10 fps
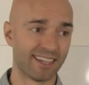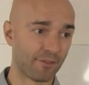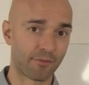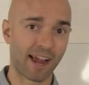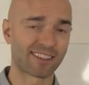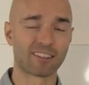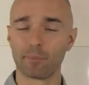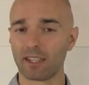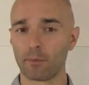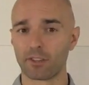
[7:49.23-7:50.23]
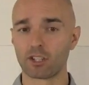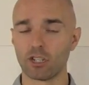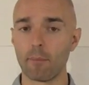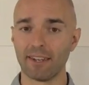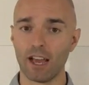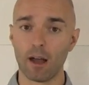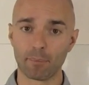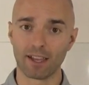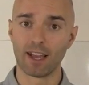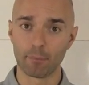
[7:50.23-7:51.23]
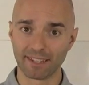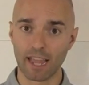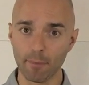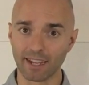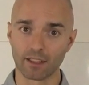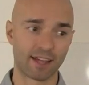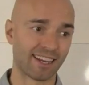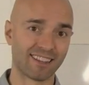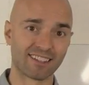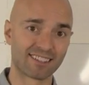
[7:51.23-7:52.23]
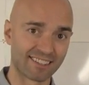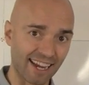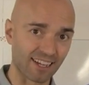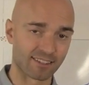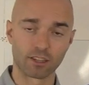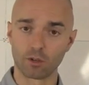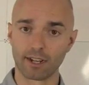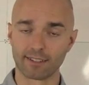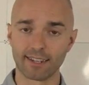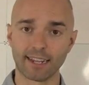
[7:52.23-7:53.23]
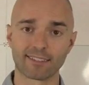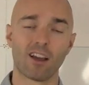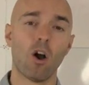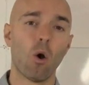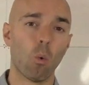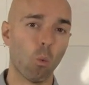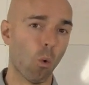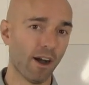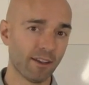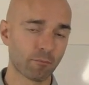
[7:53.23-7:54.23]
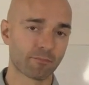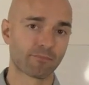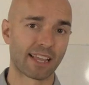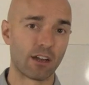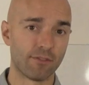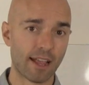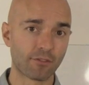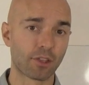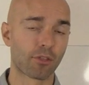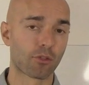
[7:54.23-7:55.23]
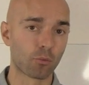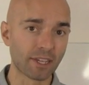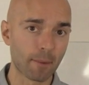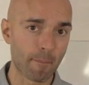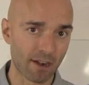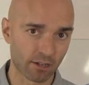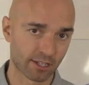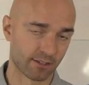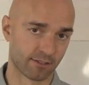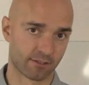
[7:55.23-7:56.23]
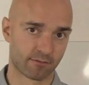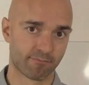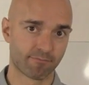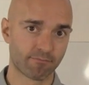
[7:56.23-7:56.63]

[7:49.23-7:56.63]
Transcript: In fact, it's become such an epidemic that in the States, the United States, 1 out of every 3 Americans